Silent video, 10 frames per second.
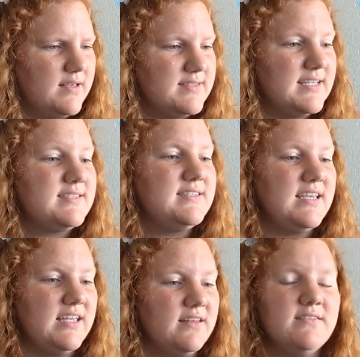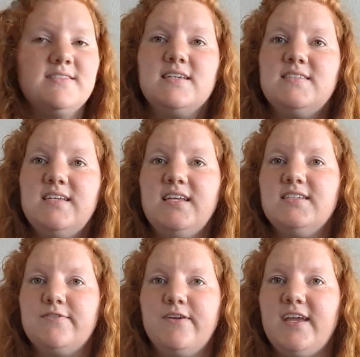16
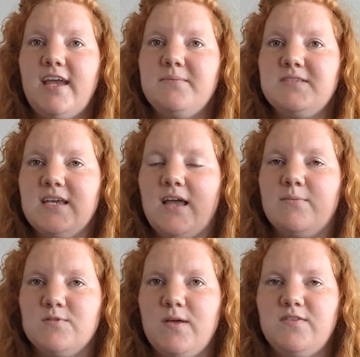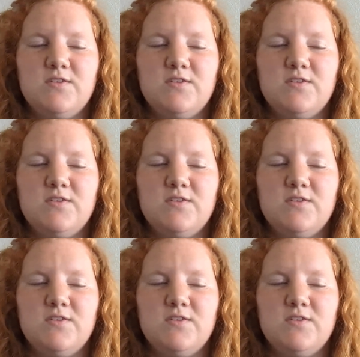different games it comes with.